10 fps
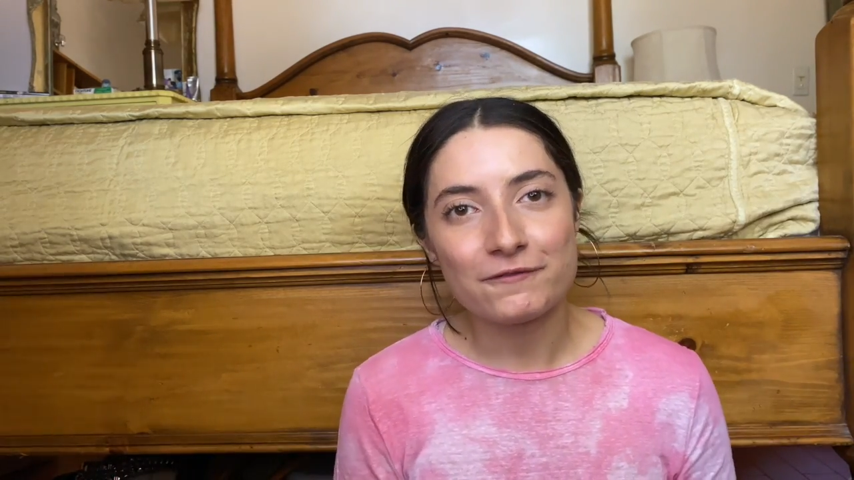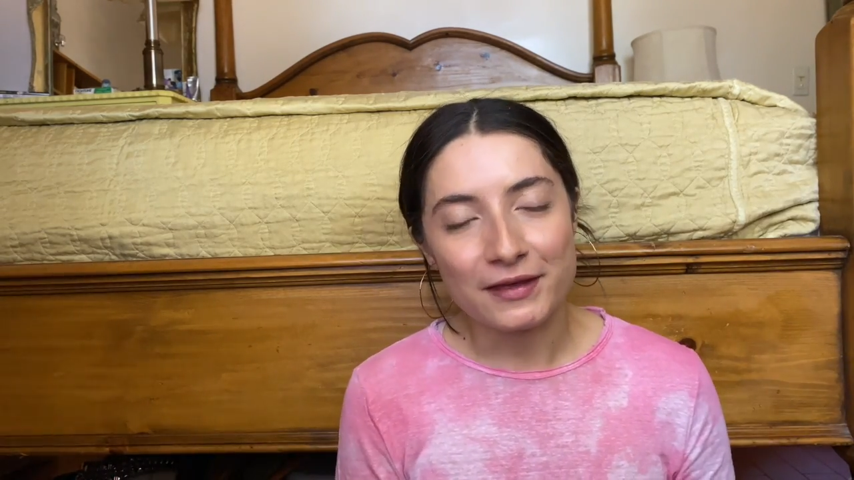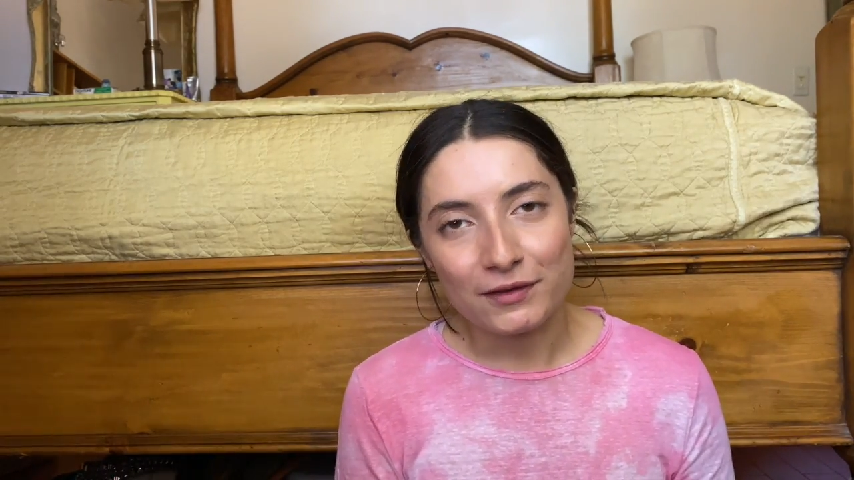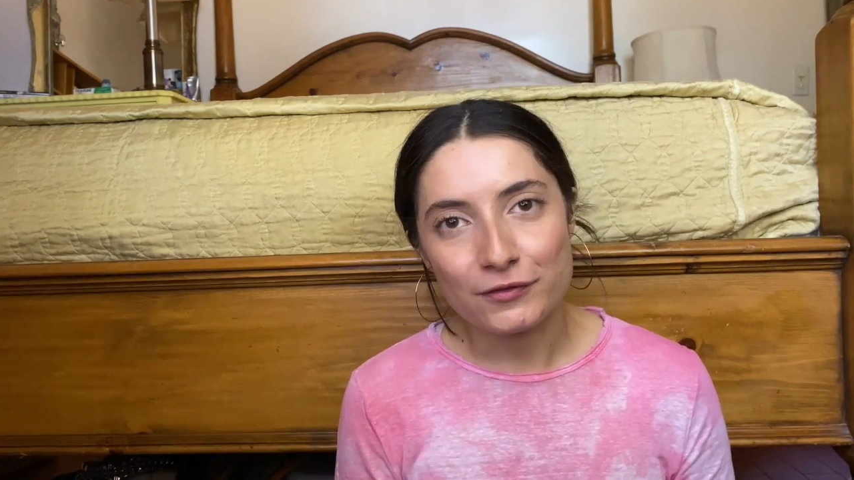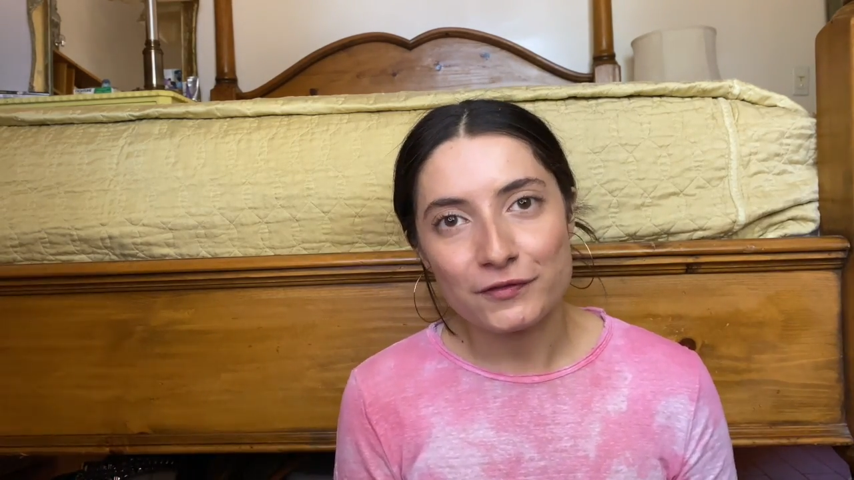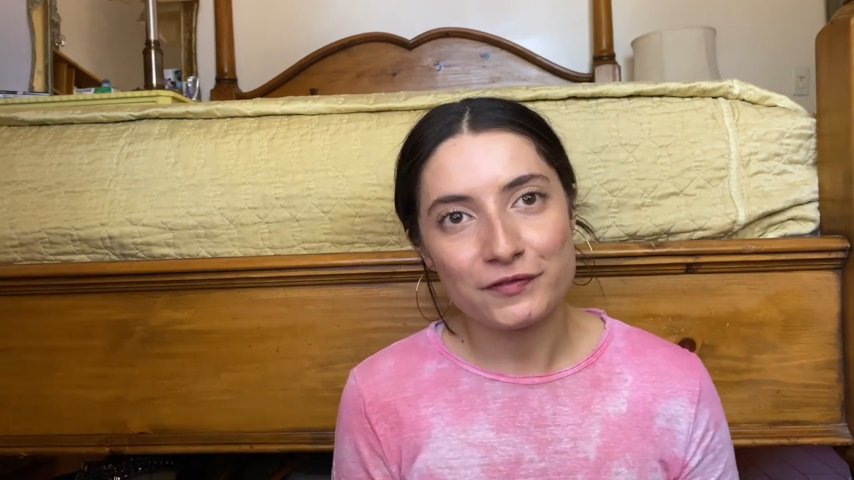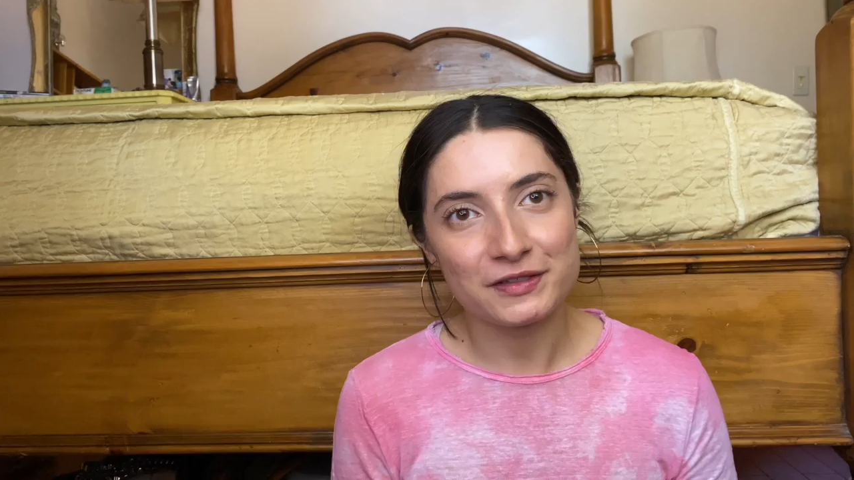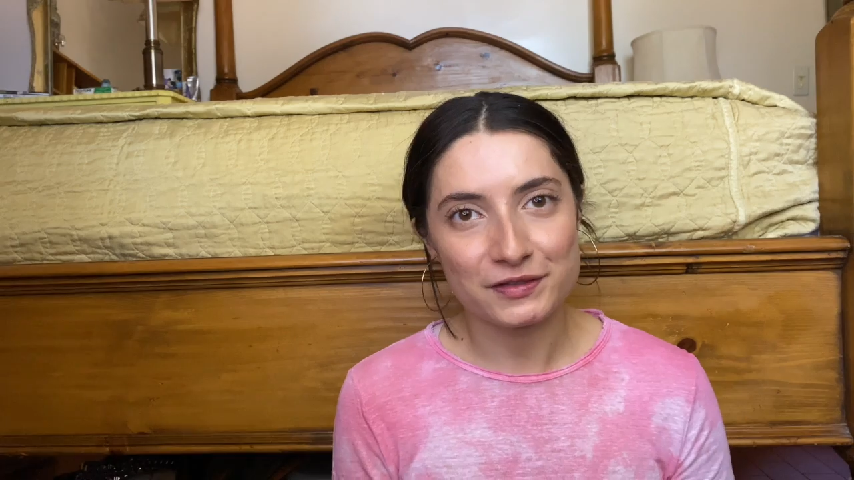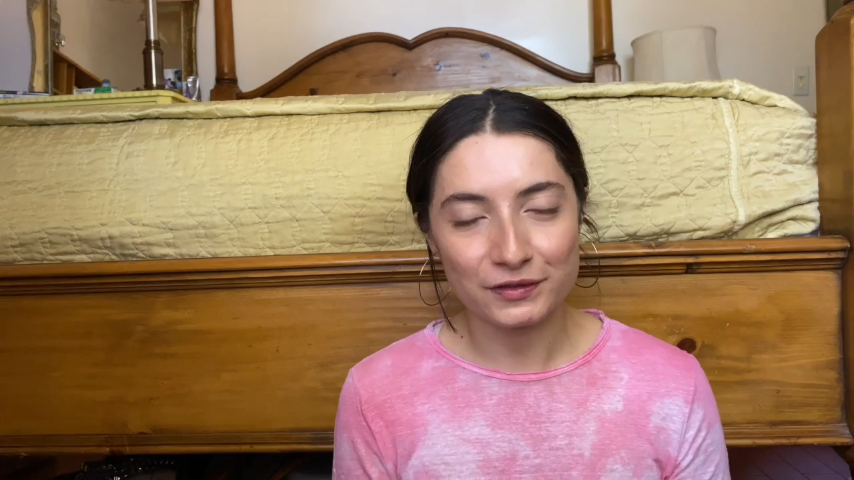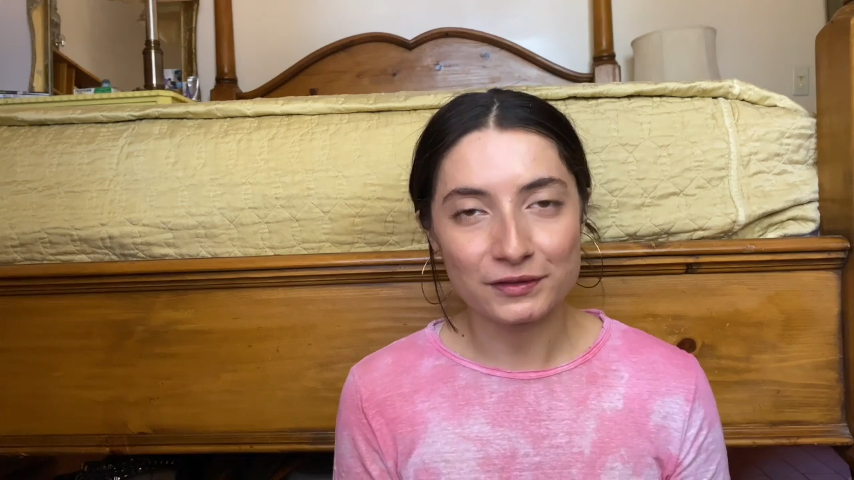favorite
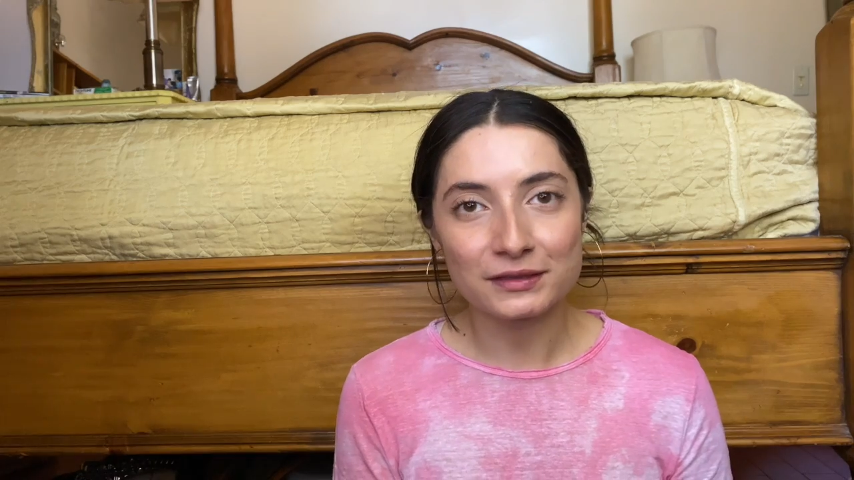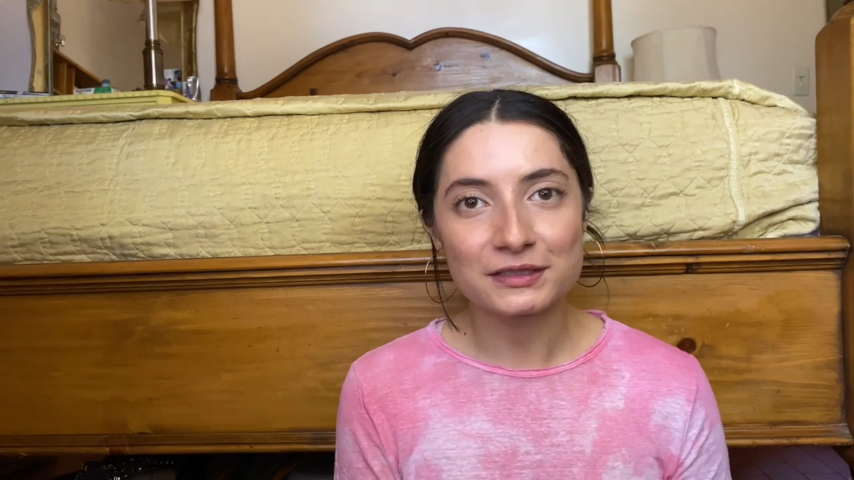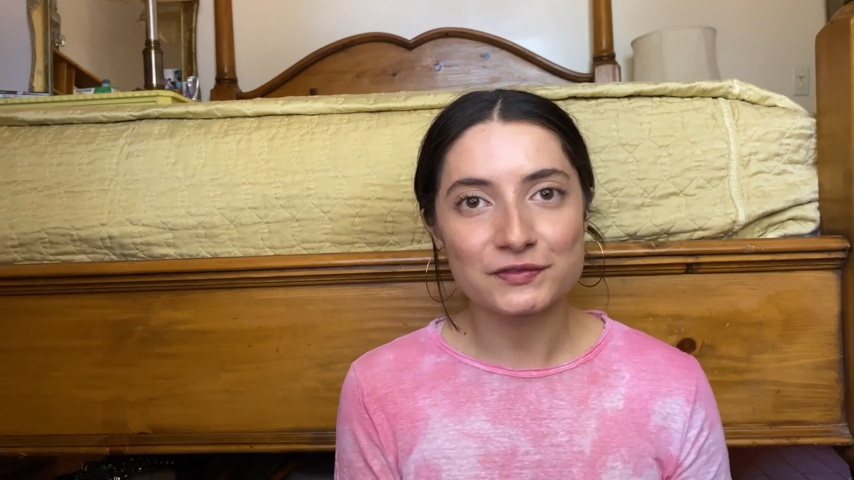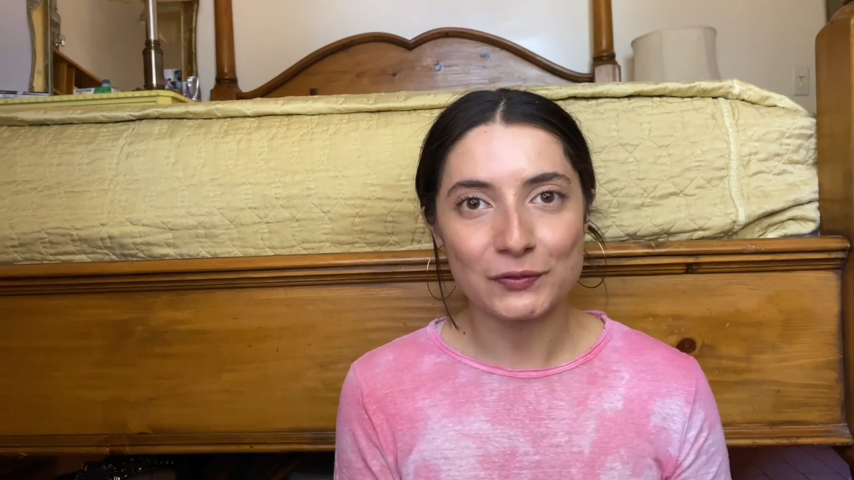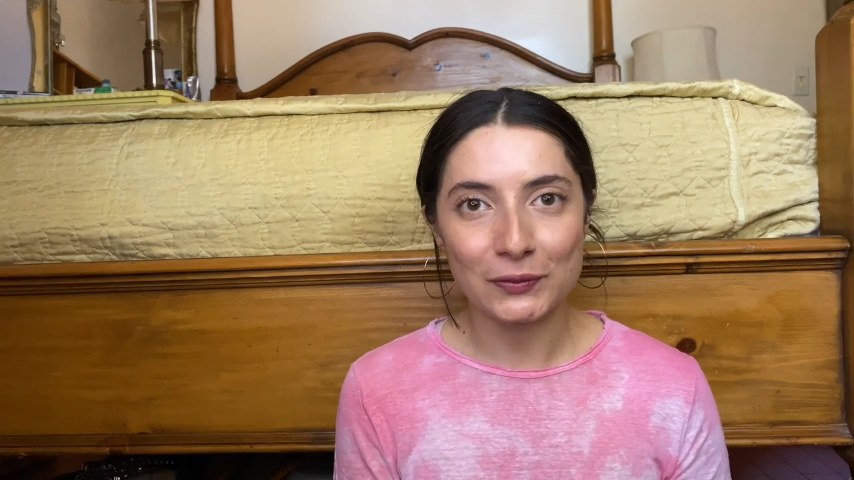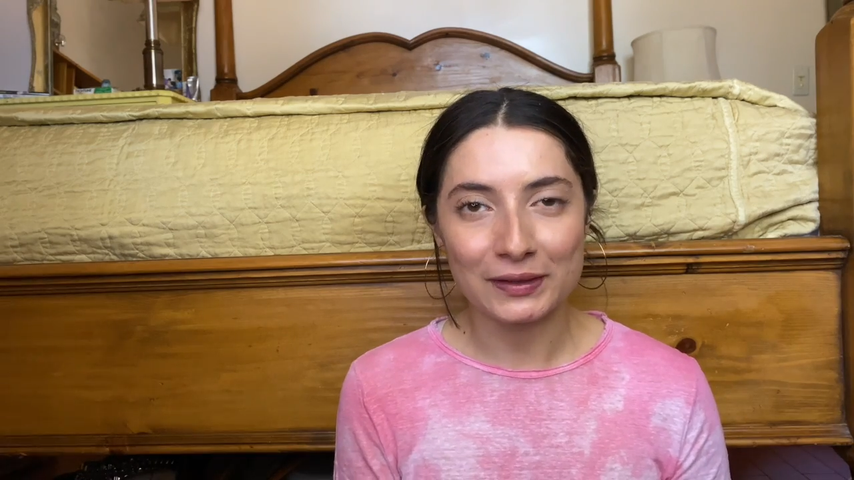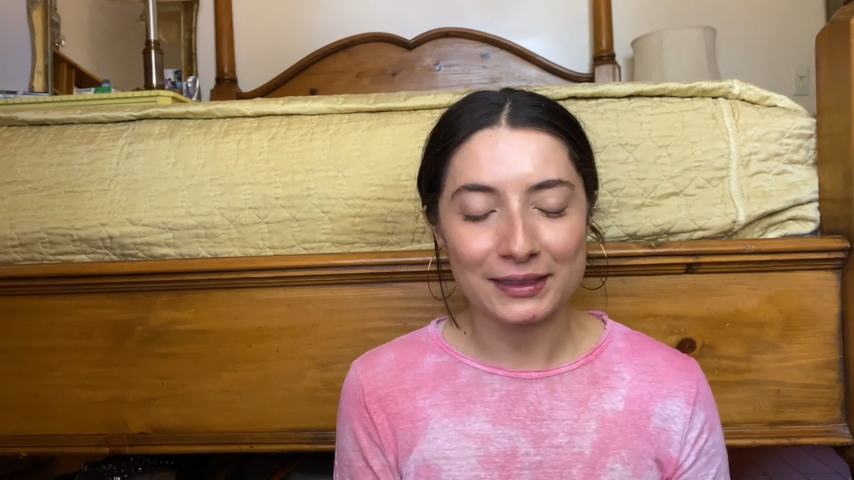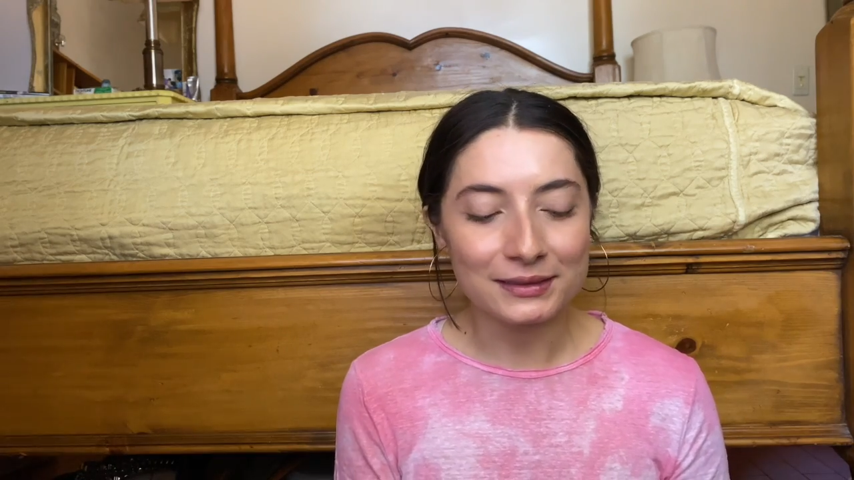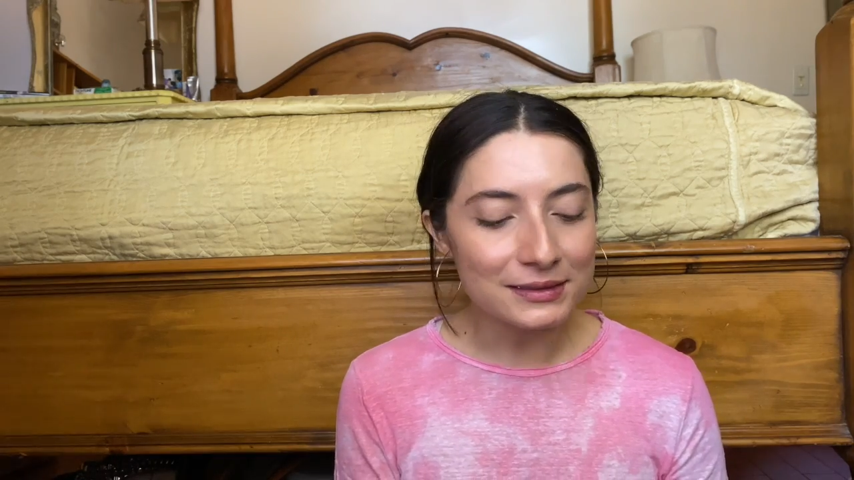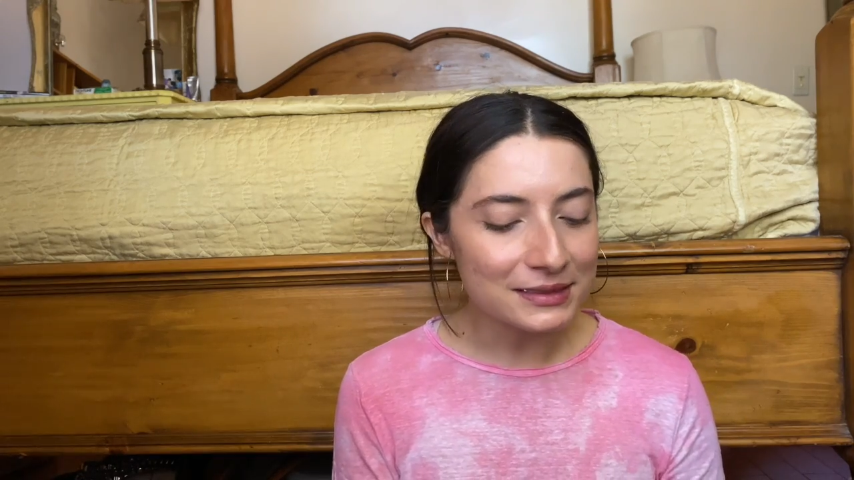physical
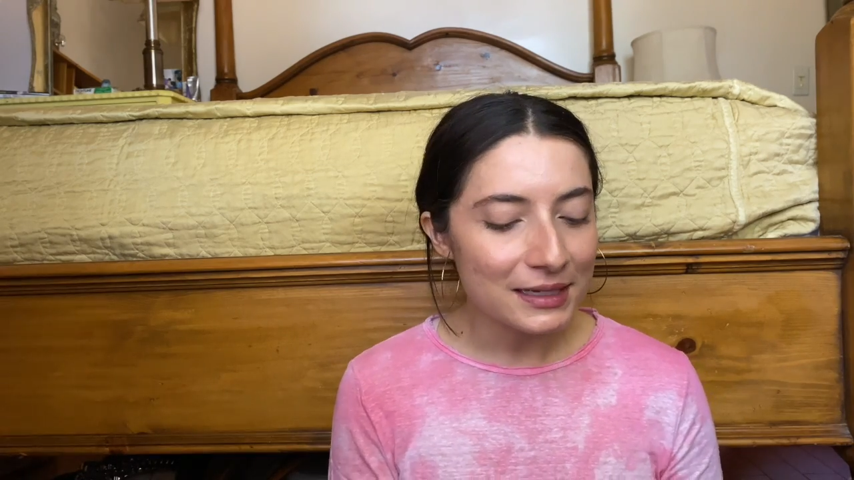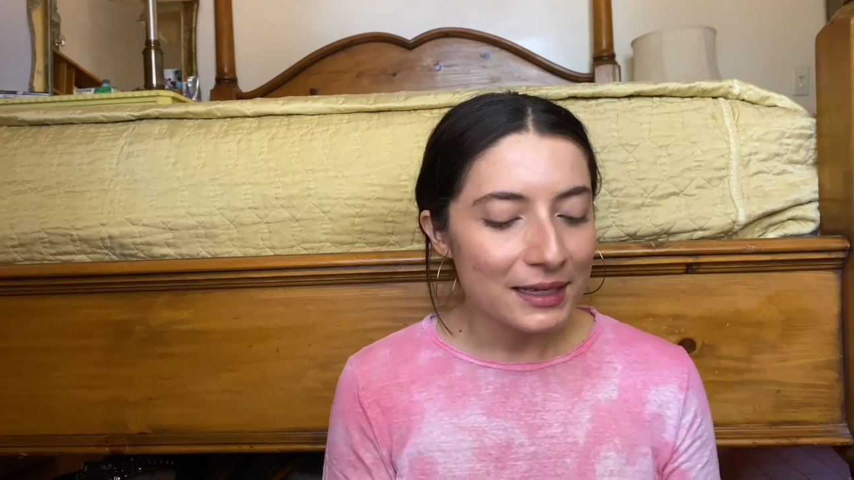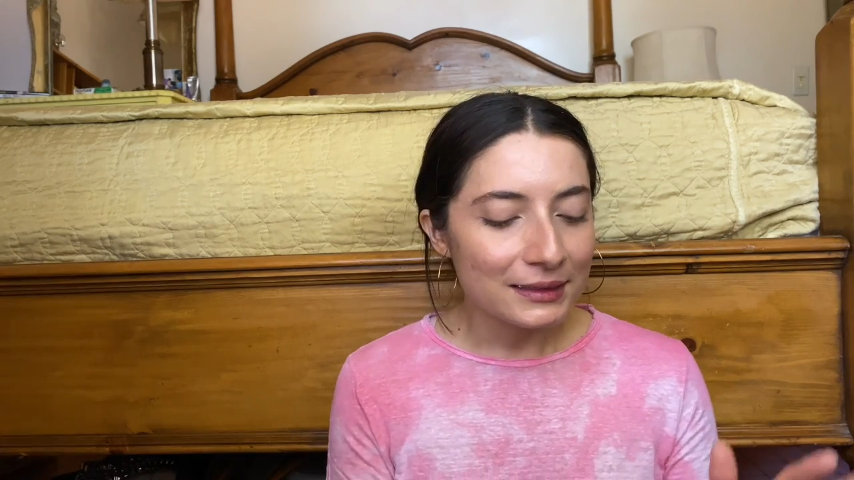exfoliants.